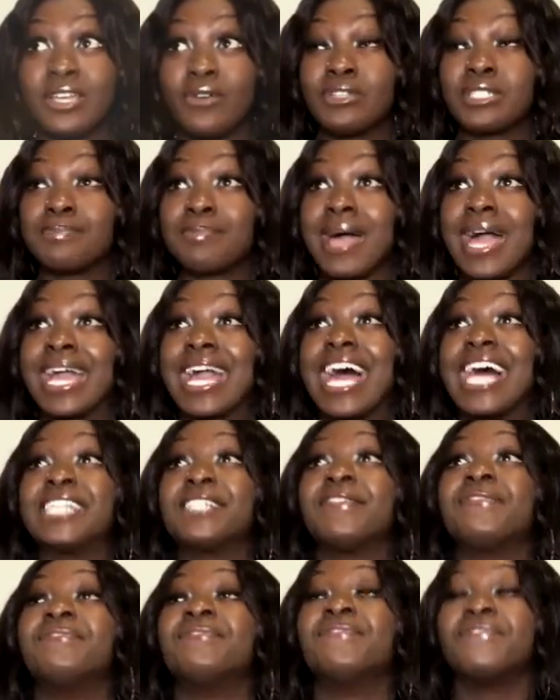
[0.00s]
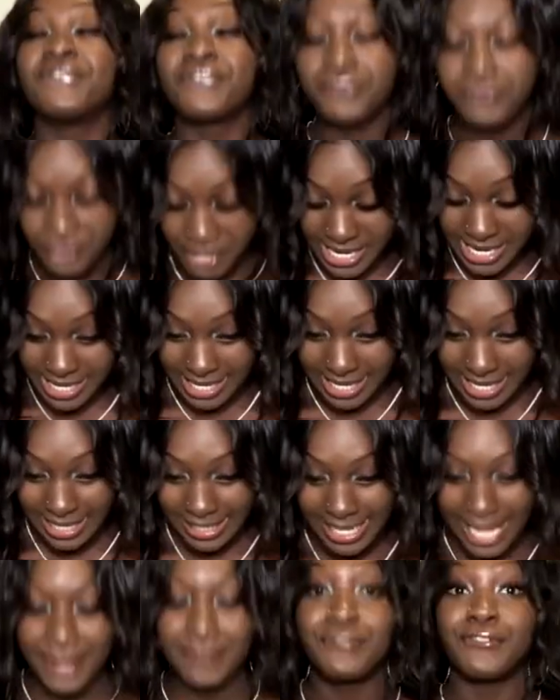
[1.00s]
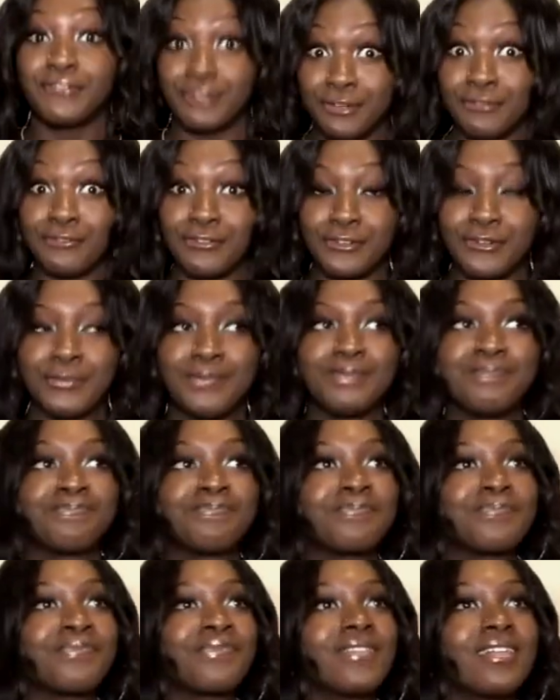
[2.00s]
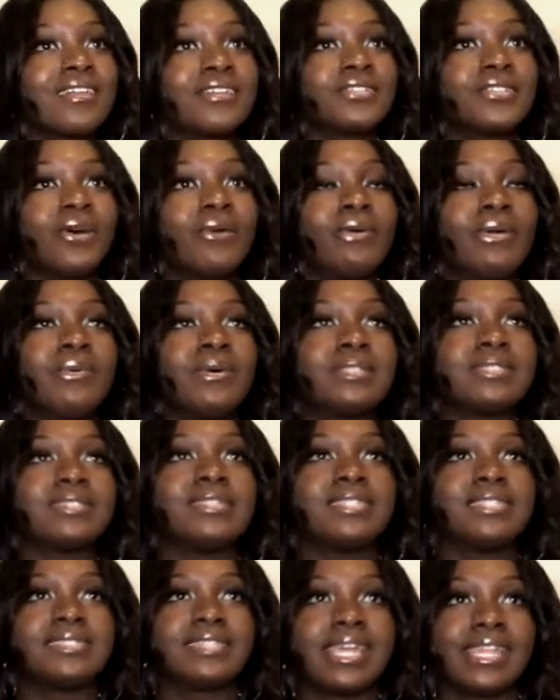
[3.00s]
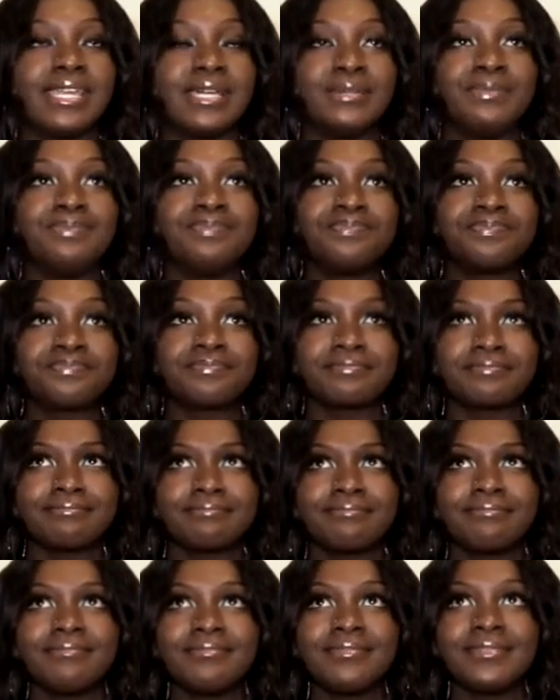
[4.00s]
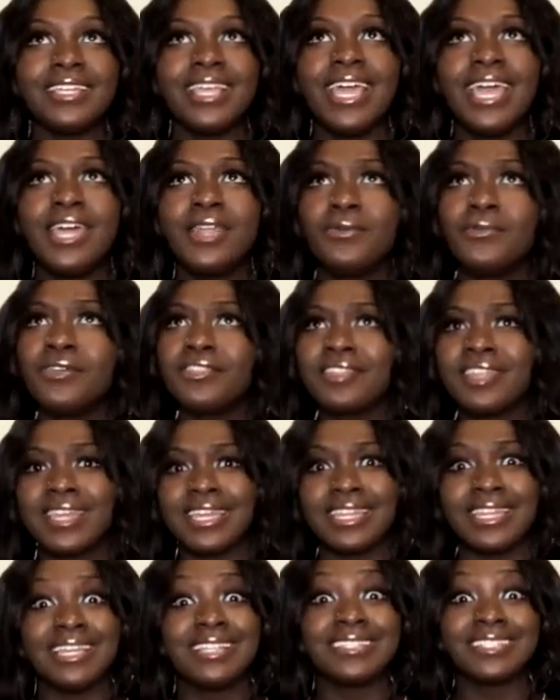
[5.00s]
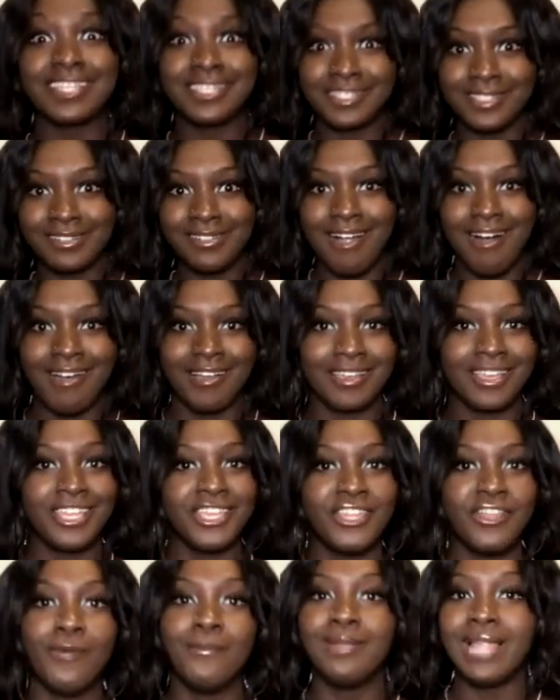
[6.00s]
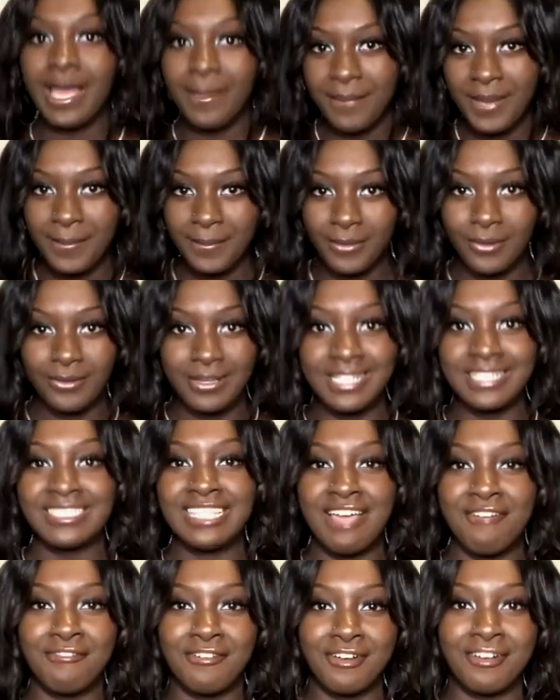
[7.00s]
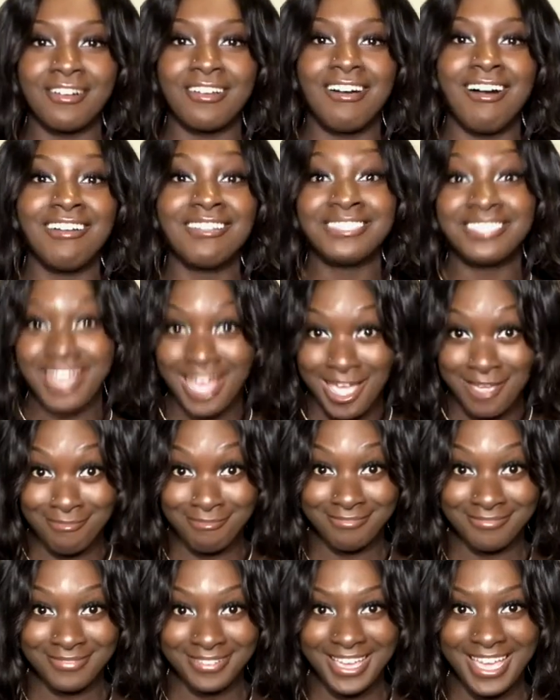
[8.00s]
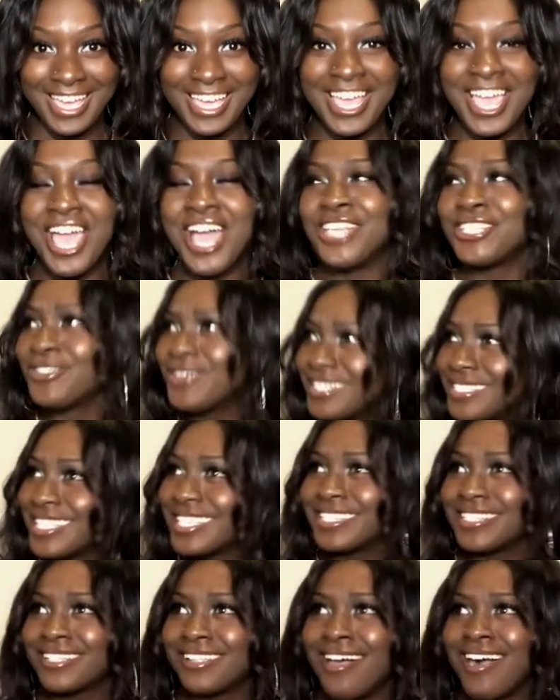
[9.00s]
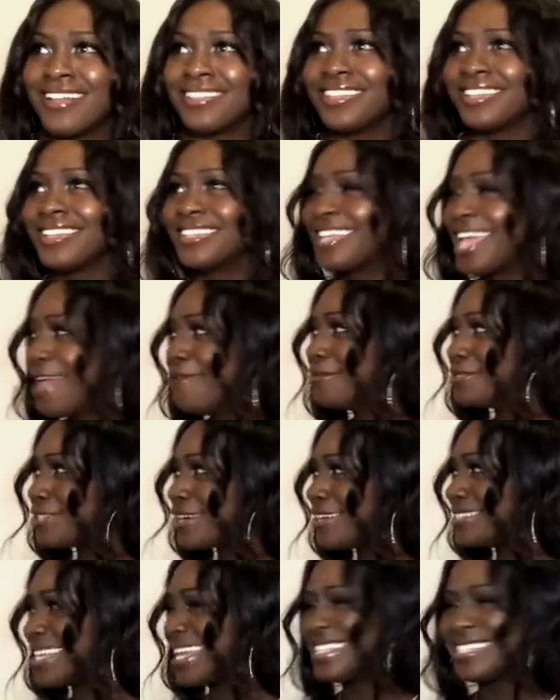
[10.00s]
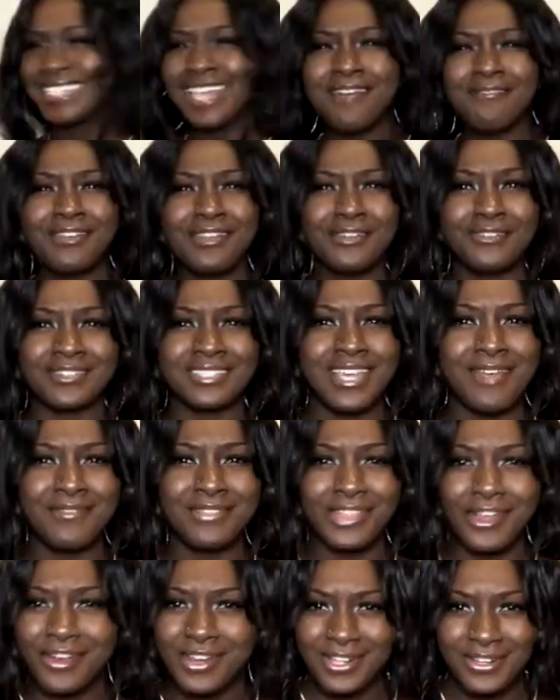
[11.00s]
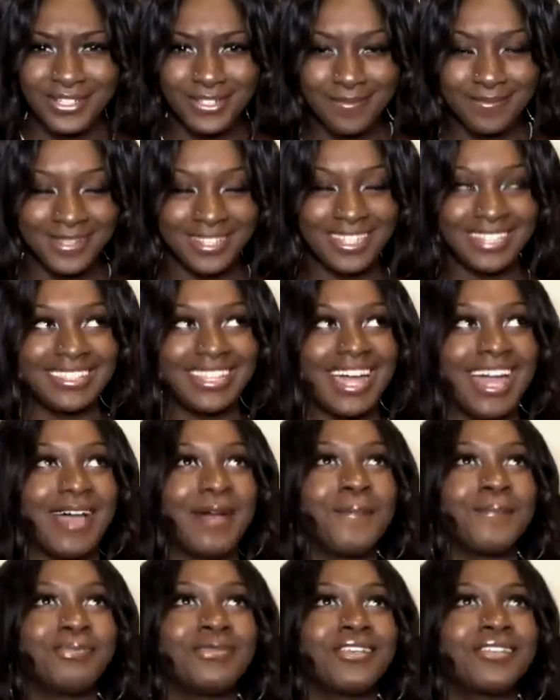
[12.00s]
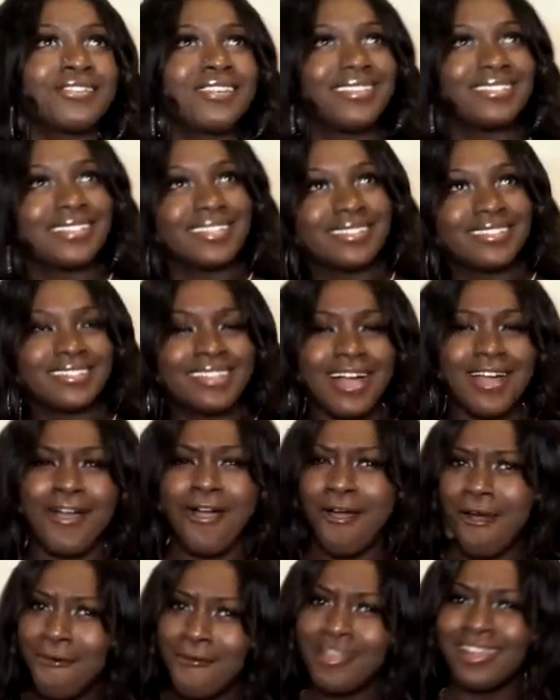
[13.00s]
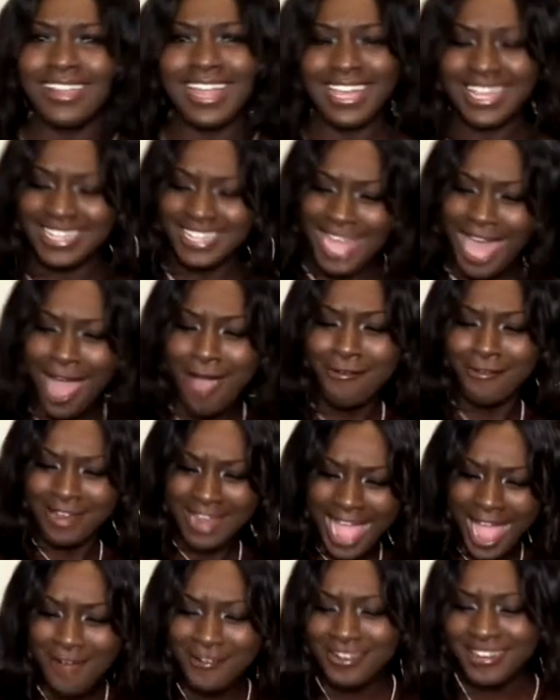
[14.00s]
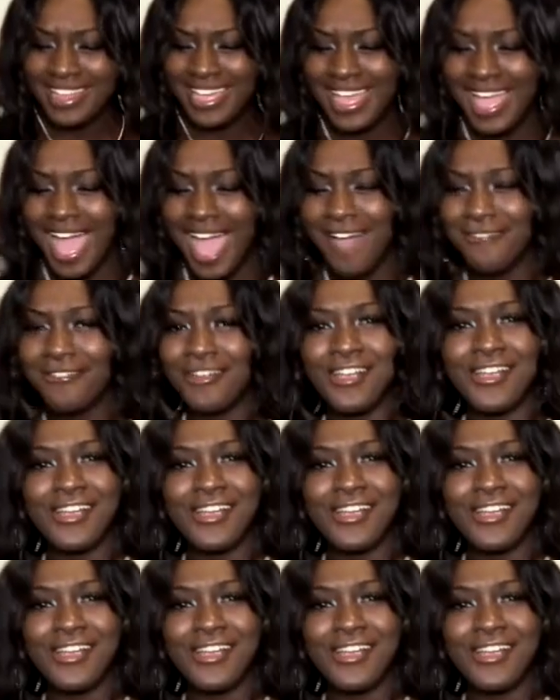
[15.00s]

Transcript: shit was packed as freak, like for real, for real. So we went to the stadium and we're thinking it's six o'clock. You know, black people is never on time. Okay, so it's six o'clock. The game starts at seven or seven thirty or something like that. So it's six o'clock. Oh, we're like an hour, hour and a half